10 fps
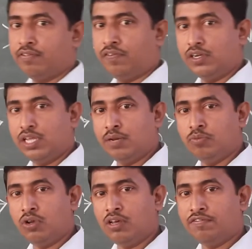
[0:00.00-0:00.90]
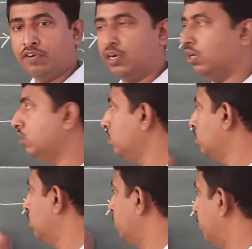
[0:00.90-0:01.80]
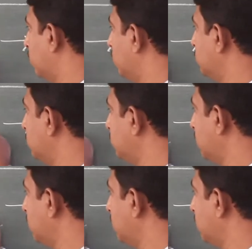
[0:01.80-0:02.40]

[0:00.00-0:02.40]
for the removal of water, because this